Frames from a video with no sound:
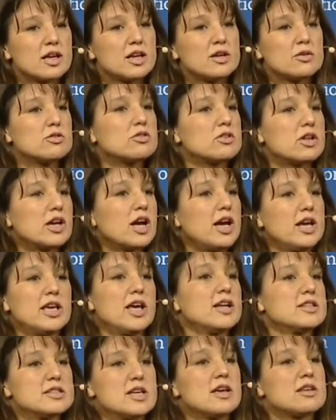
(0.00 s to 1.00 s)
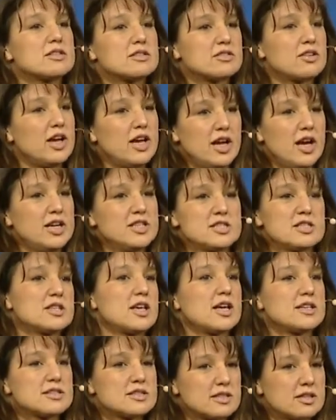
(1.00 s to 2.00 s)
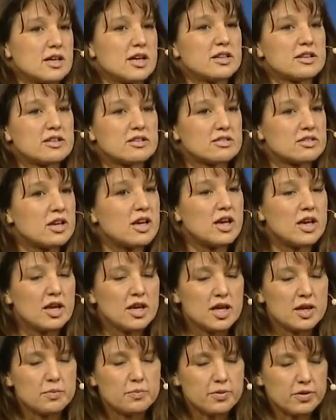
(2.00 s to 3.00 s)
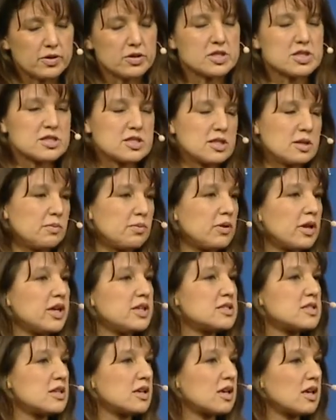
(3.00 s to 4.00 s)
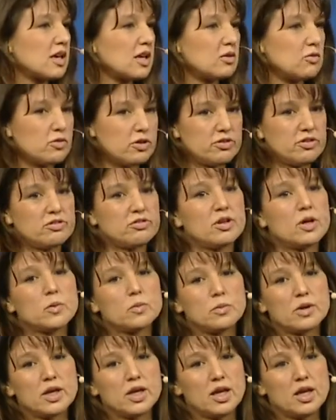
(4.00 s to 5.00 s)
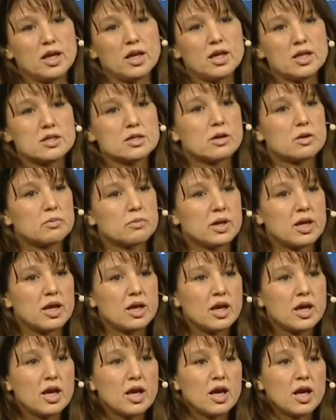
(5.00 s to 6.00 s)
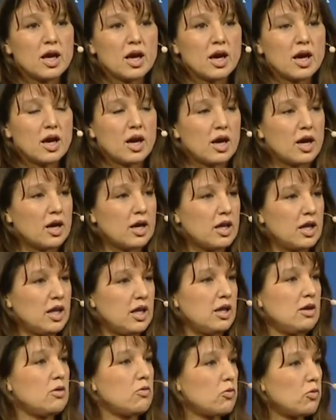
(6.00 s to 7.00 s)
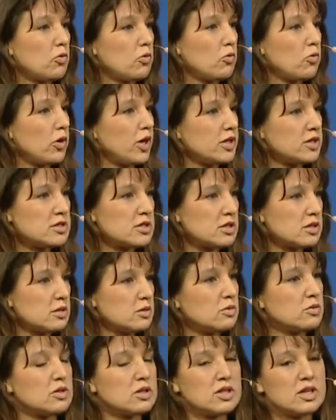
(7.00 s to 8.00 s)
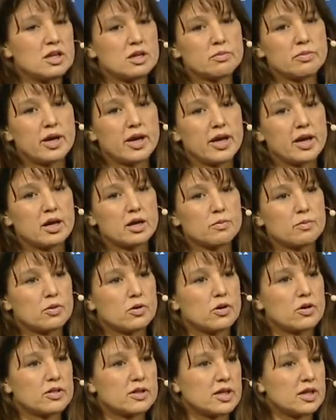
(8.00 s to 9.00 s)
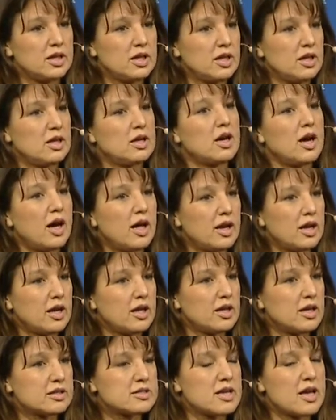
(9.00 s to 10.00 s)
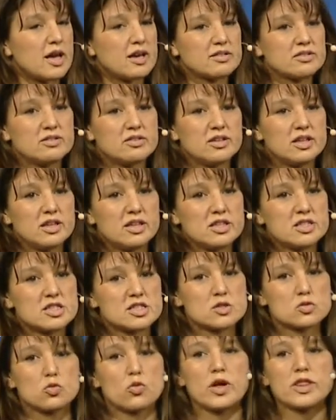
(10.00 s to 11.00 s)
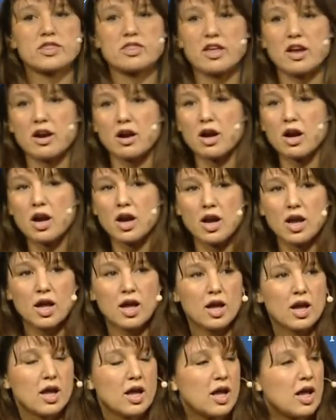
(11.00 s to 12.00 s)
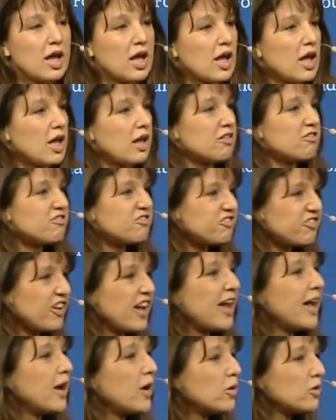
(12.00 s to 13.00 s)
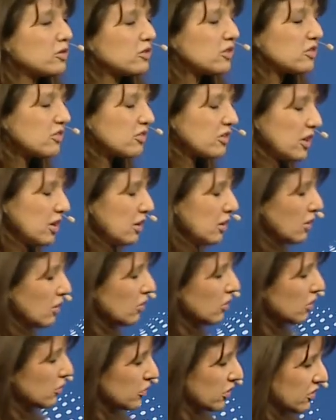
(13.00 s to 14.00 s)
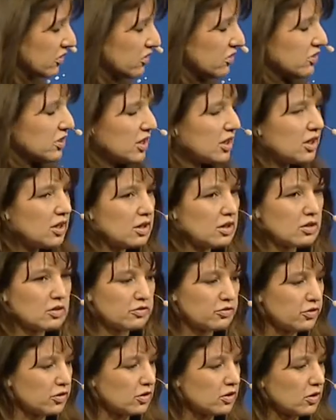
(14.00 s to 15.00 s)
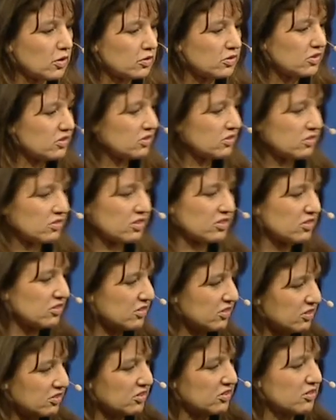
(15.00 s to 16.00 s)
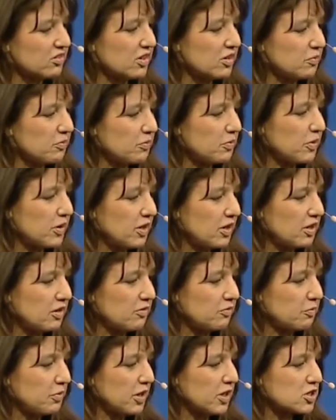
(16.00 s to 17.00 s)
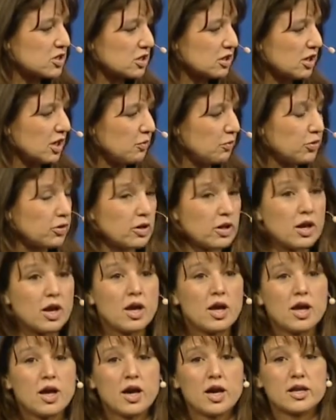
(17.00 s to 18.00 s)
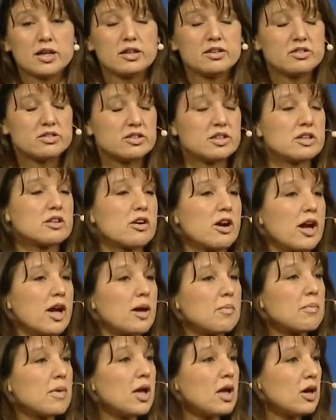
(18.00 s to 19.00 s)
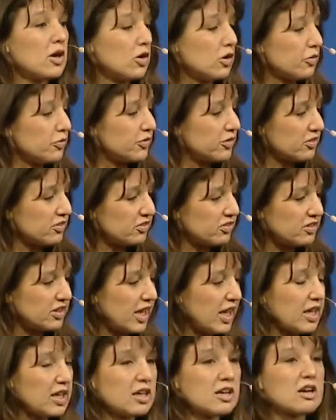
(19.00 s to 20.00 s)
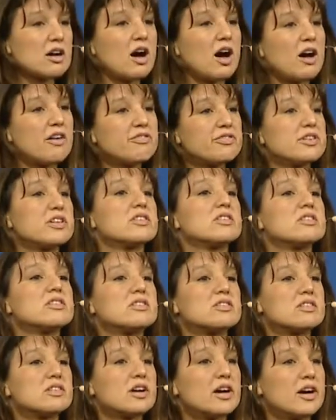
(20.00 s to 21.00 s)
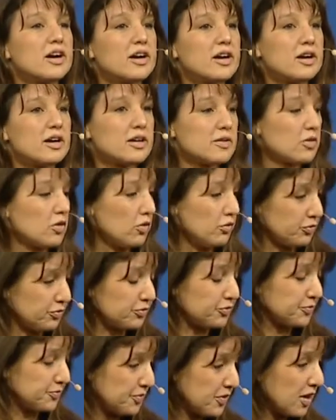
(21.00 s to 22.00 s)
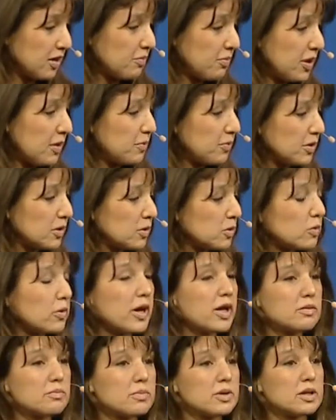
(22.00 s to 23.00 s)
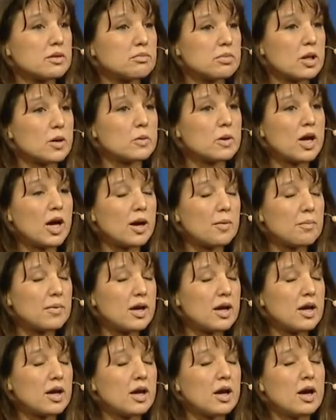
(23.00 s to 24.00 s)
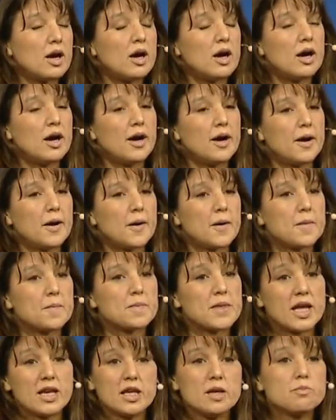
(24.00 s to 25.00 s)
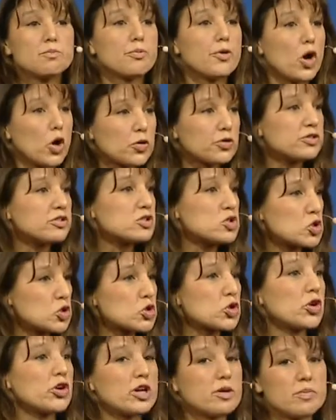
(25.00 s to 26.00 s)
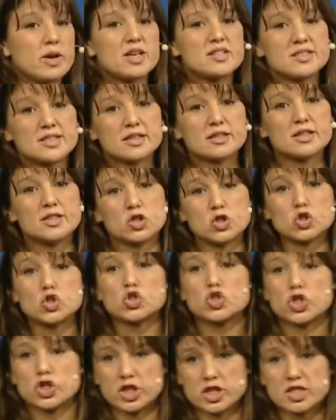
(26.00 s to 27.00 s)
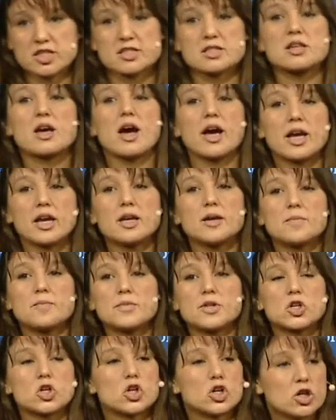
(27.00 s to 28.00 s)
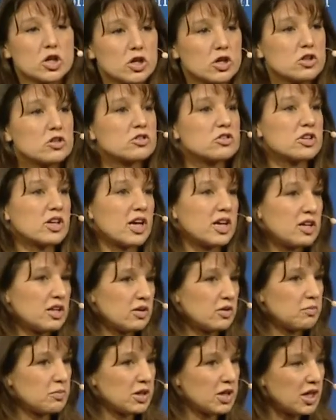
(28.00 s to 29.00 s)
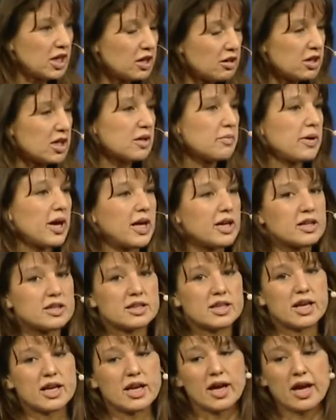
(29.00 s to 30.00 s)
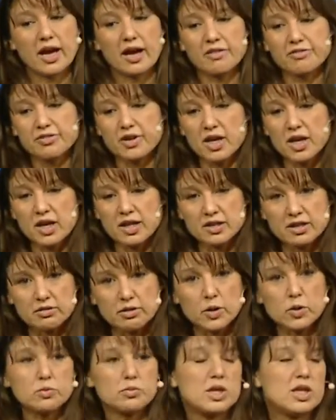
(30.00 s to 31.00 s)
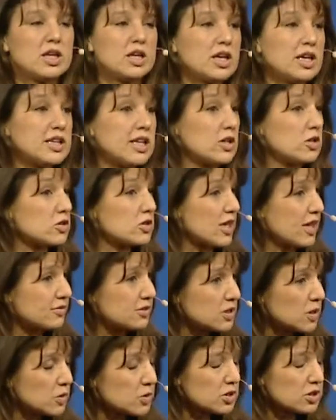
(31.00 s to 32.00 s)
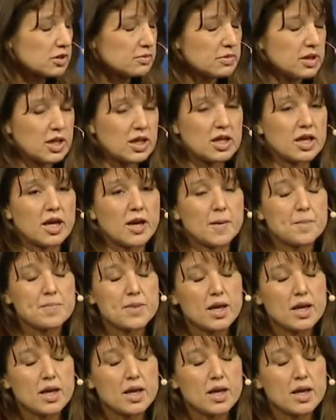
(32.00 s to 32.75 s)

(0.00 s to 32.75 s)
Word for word: He was like, I can't take this. I, I just can't sit on this. He purchased a plane ticket with his own money, he told me. Uh, he went to the nearby airport, then he got on a taxi and he just went there and found this enormous scene of, you know, this, this, this is a uh, picture he put on Instagram of the snaking coffins uh, of the people who had been blown up. Um, and he broke the story basically to the Turkish side. The Kurds had been hearing about it. They have their own media. They also have social media.